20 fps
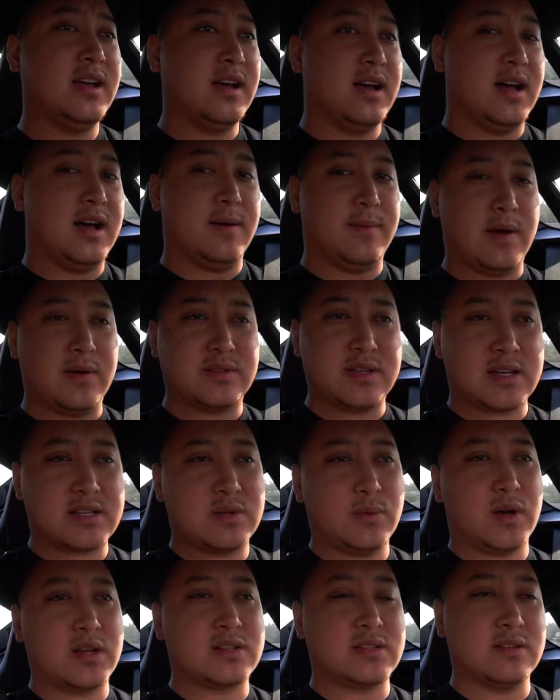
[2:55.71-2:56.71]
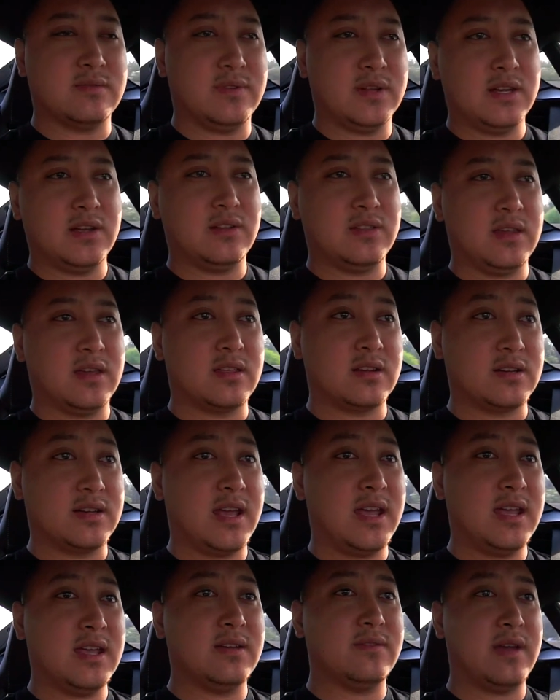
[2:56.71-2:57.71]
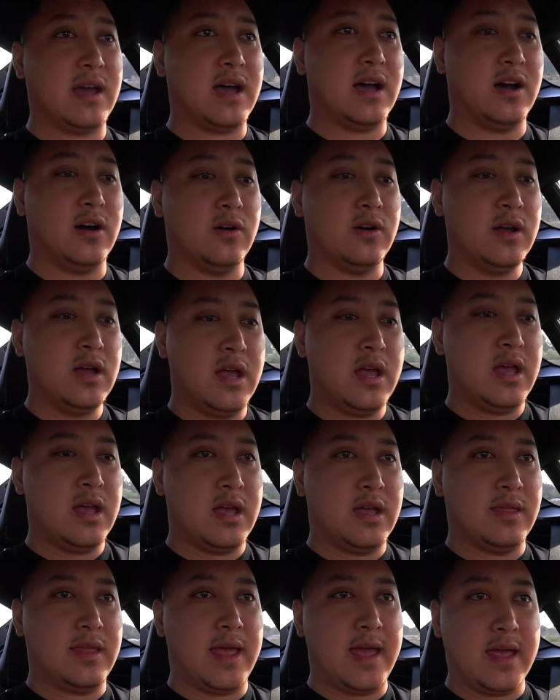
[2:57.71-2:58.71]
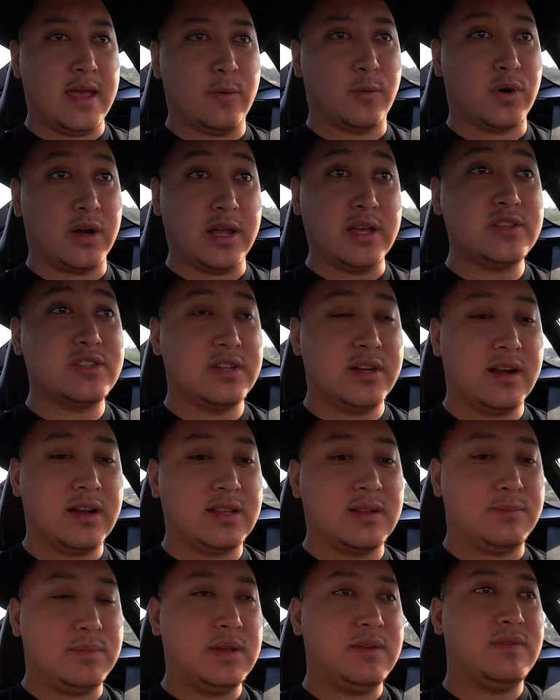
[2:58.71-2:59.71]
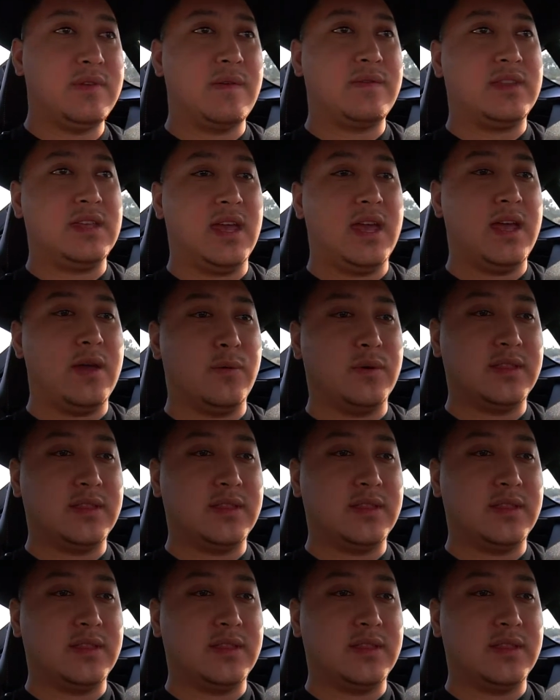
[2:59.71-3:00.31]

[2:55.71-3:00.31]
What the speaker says: I was actually watching a video the other day of how they were engineering the B58.